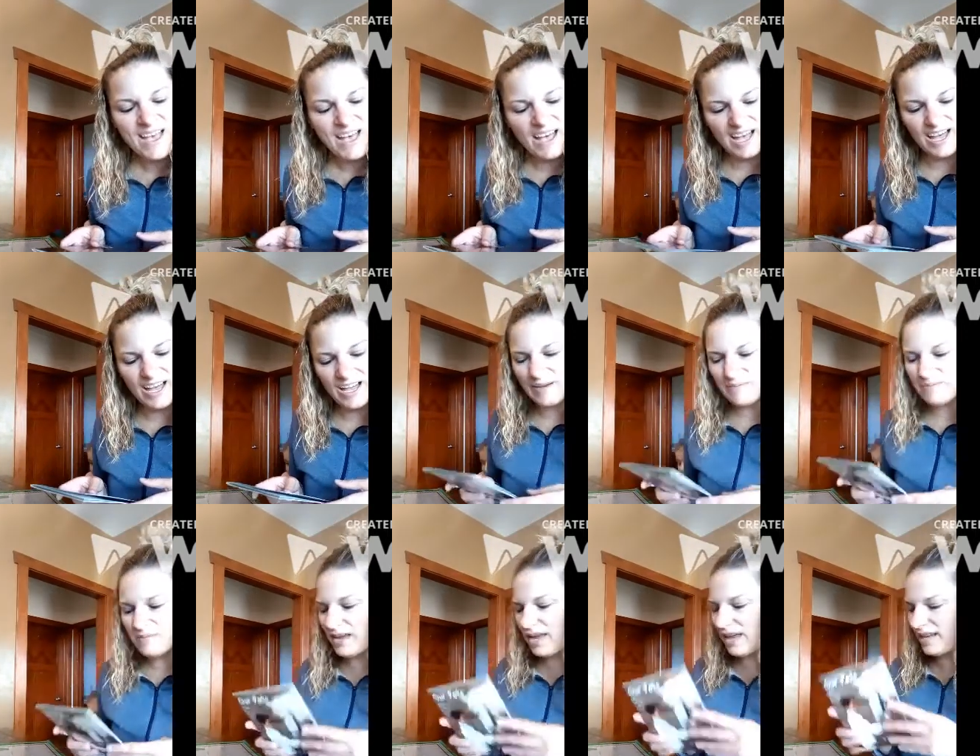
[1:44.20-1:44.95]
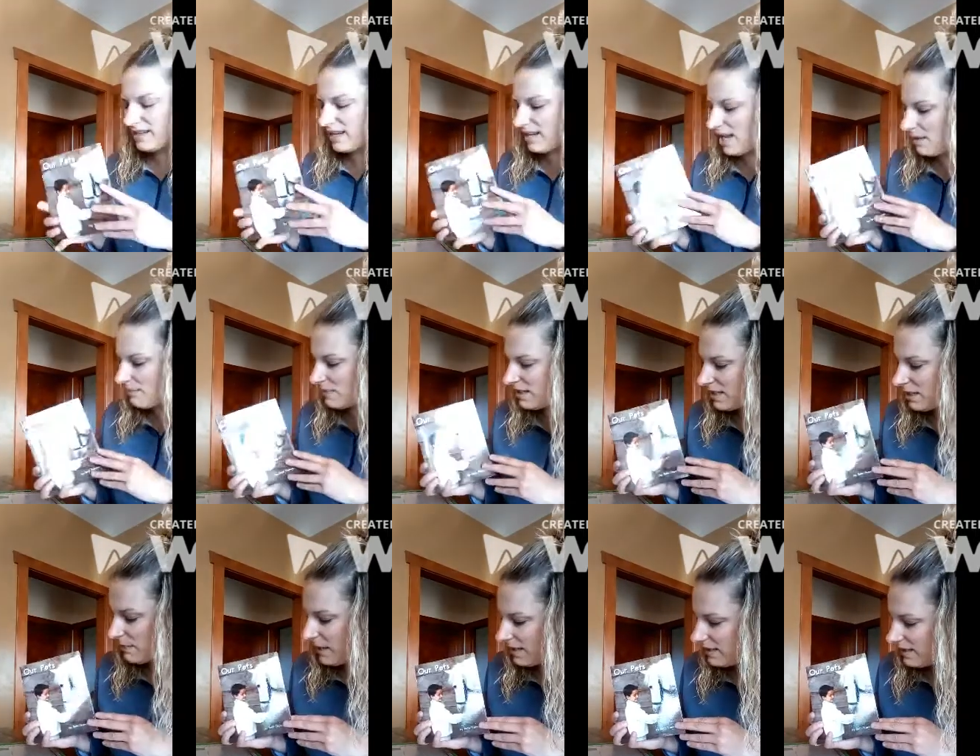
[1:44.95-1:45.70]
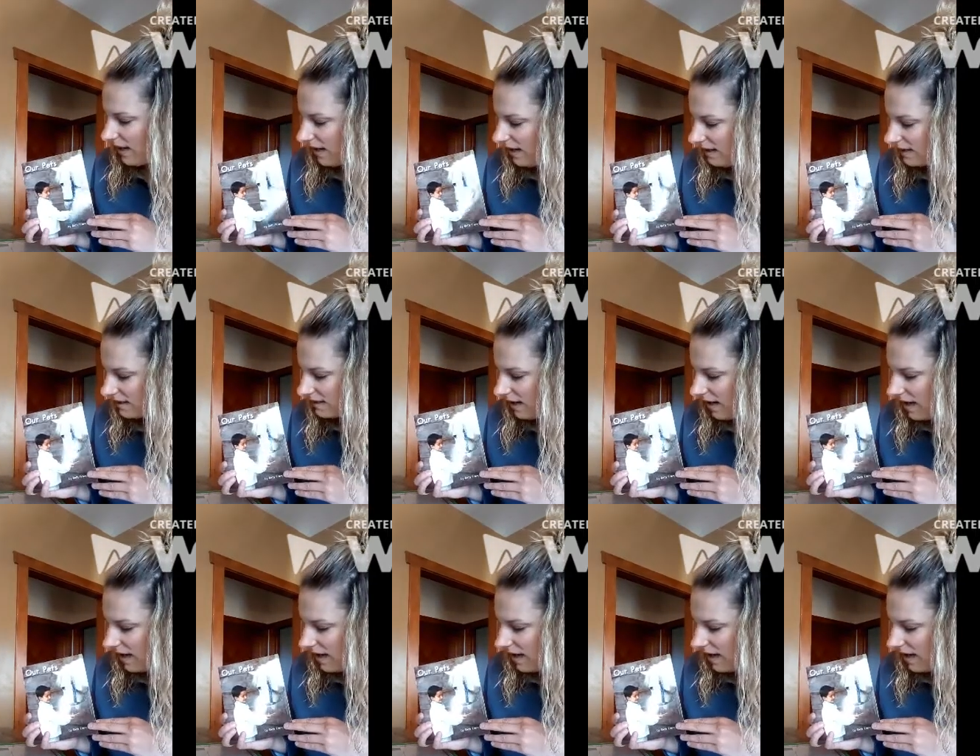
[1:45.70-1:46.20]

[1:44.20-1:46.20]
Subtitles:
As I come into my text,